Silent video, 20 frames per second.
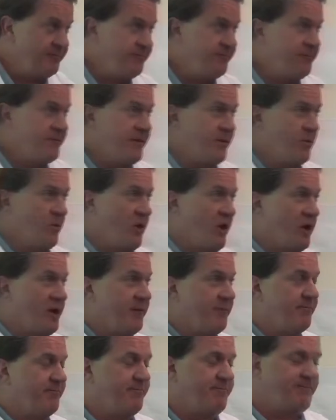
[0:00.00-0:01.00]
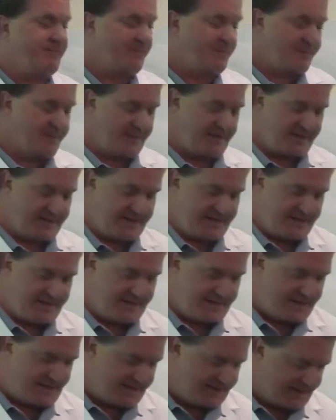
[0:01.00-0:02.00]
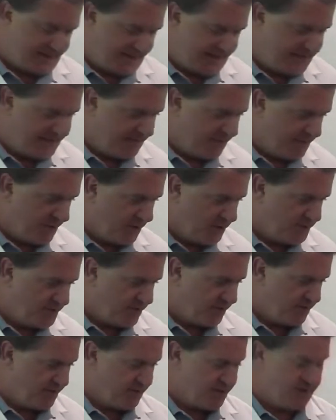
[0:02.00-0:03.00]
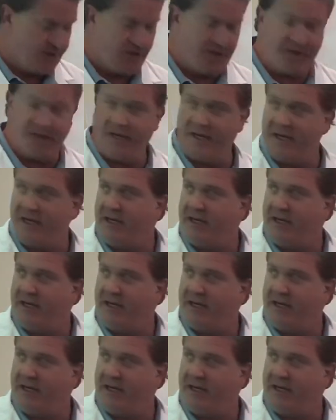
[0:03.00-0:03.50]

and welcome. Tonight's symposium is on